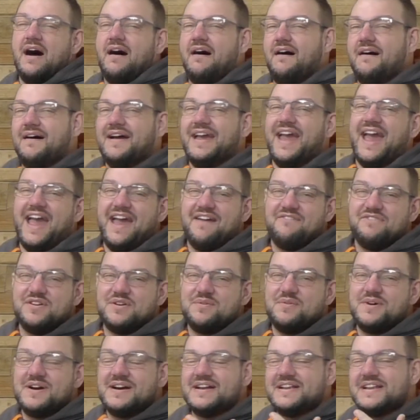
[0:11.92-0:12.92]
Hi
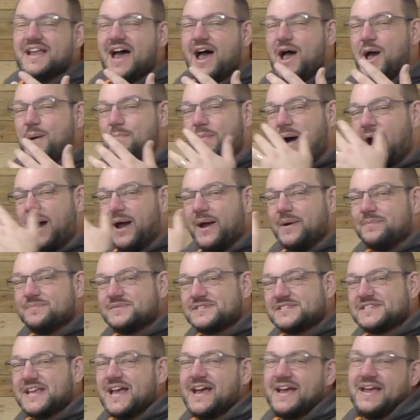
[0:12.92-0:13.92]
everyone, I'm
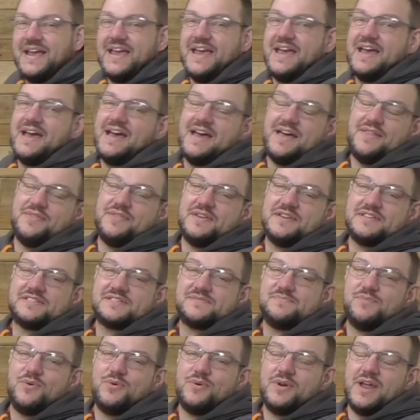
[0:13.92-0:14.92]
sat here
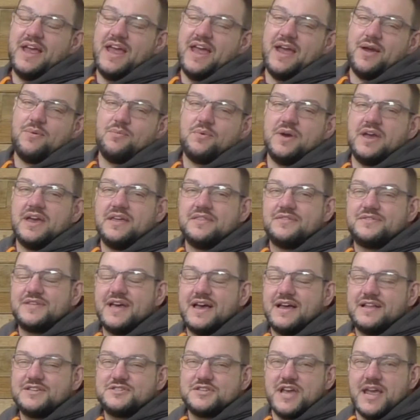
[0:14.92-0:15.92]
this morning with
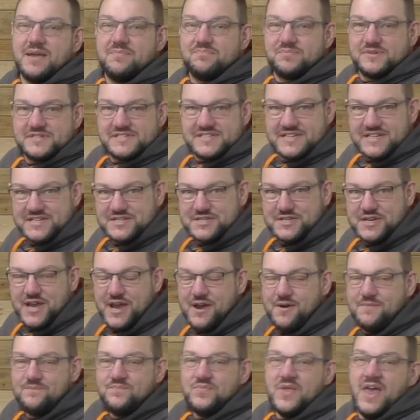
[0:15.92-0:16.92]
Jane
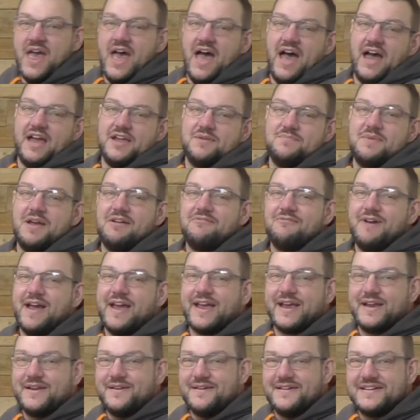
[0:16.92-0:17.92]
Pesticcio. You may
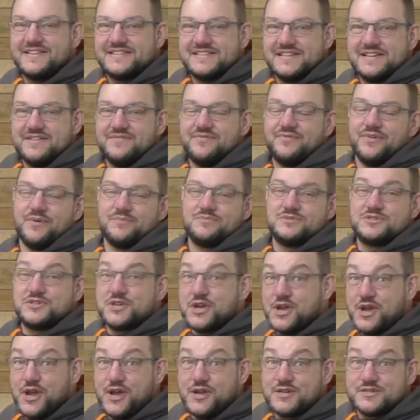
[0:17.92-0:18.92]
recognise her from
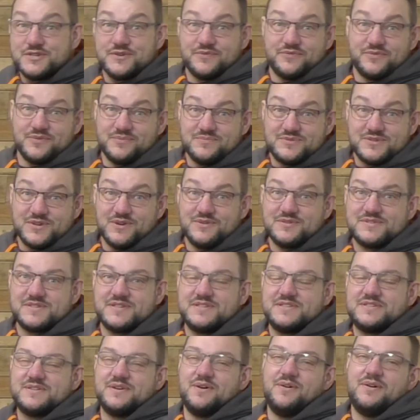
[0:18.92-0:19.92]
church or from Tots
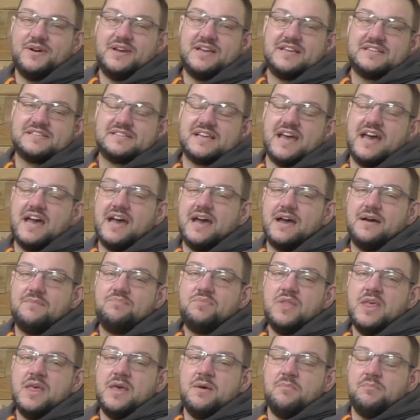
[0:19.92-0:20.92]
and Toys,
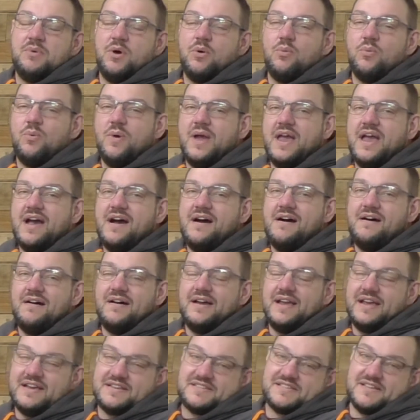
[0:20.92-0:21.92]
but we
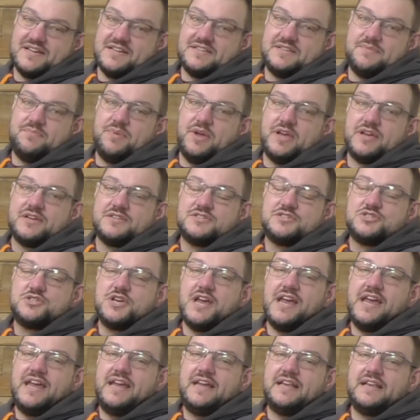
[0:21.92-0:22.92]
are excited because
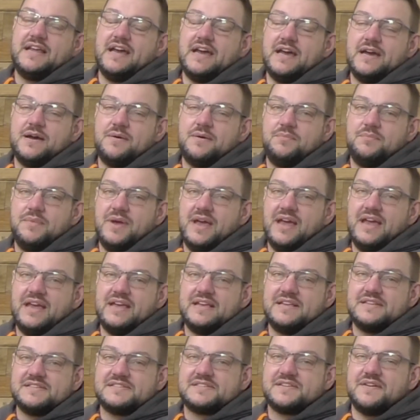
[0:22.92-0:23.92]
Jane
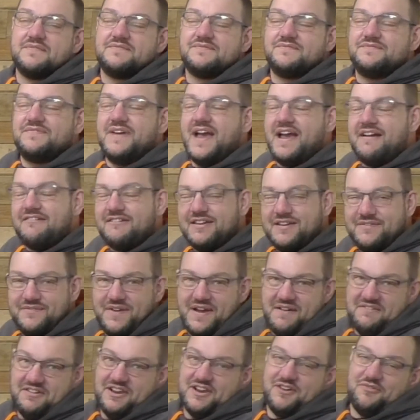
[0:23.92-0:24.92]
is very,
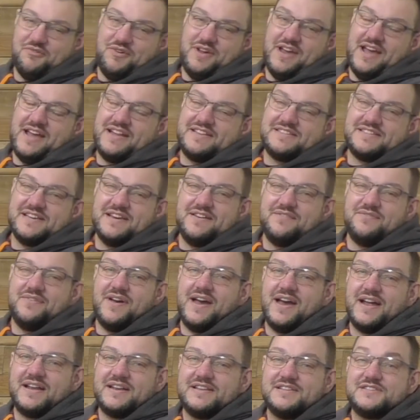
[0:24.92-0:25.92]
very creative
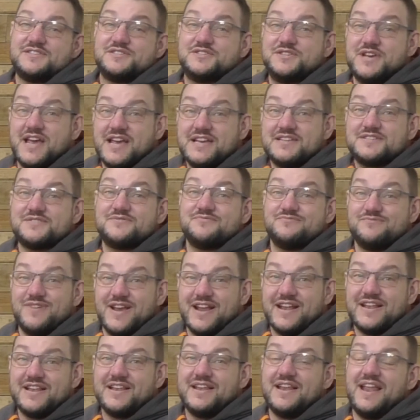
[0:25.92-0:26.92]
and has just
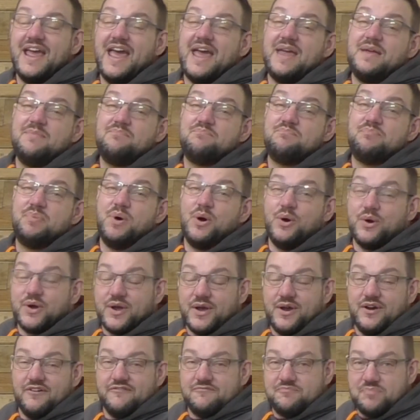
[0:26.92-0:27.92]
written a
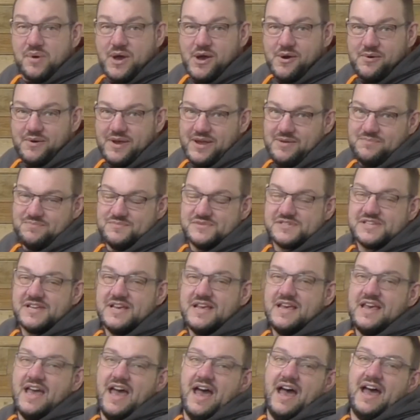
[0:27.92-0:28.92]
book of poems.
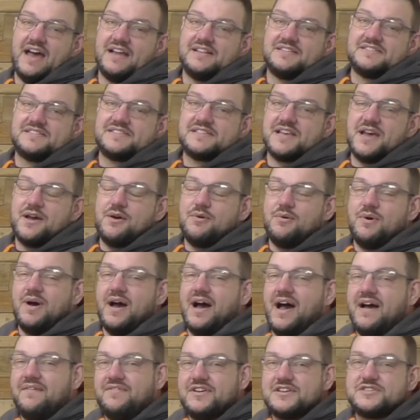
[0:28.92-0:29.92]
And so
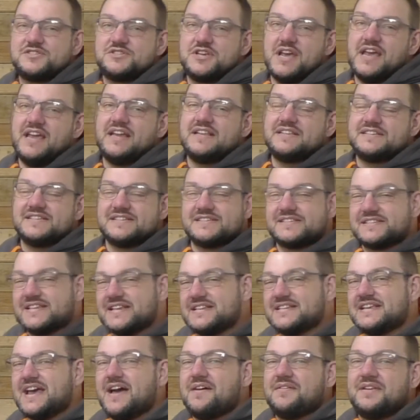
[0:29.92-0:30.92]
I've asked Jane to
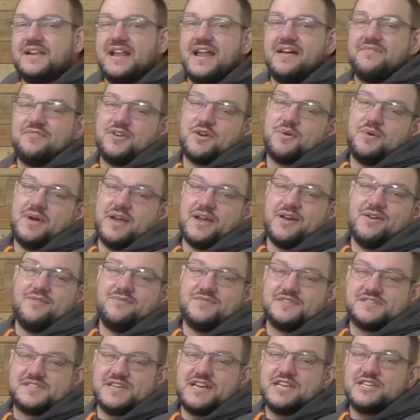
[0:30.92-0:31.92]
sit down and have a quick
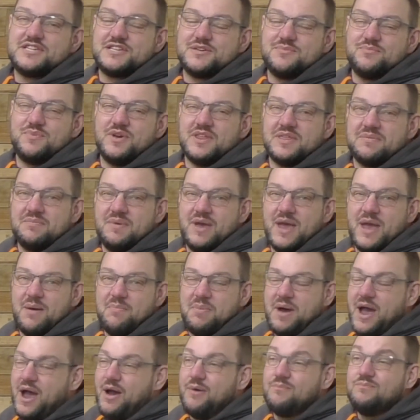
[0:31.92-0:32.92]
conversation with me
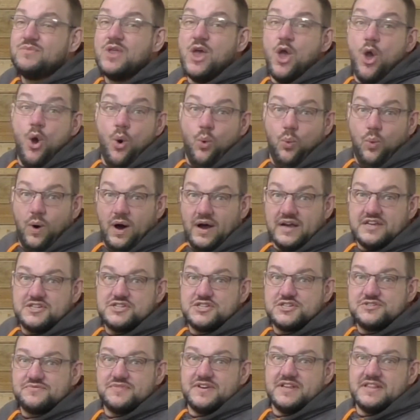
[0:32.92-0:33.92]
about why
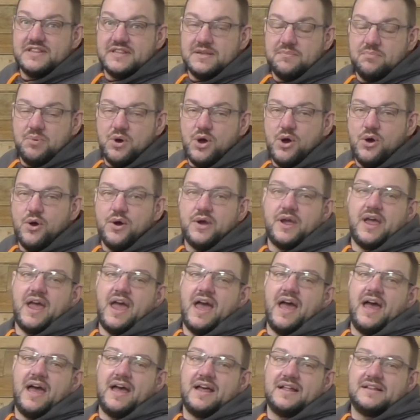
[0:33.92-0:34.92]
she's written the book
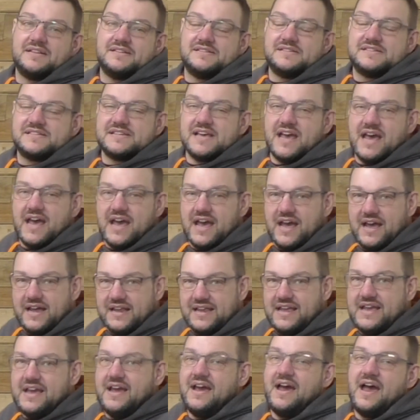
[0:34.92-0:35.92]
and
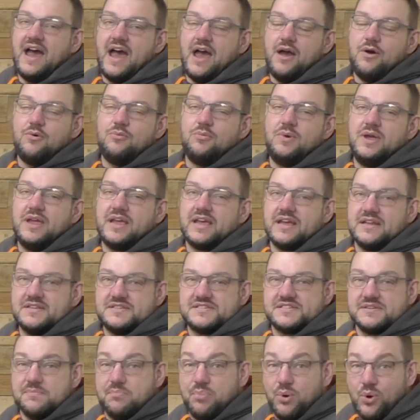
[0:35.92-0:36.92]
how we can
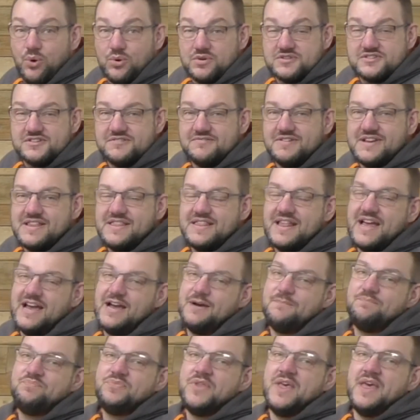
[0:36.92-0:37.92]
support her in
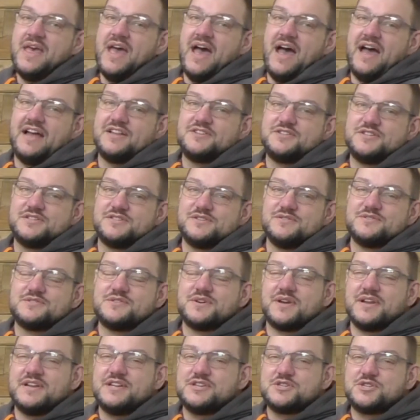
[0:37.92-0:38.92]
that. And she's
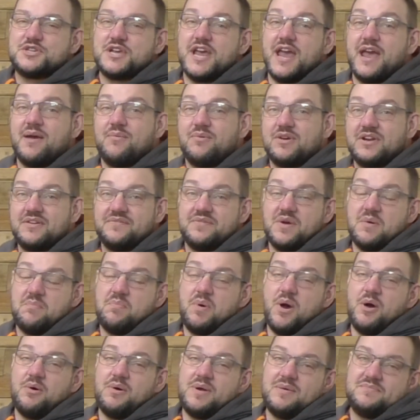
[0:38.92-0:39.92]
also going to share one of her
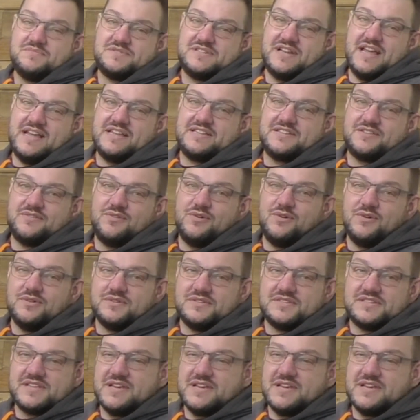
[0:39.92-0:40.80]
poems later on.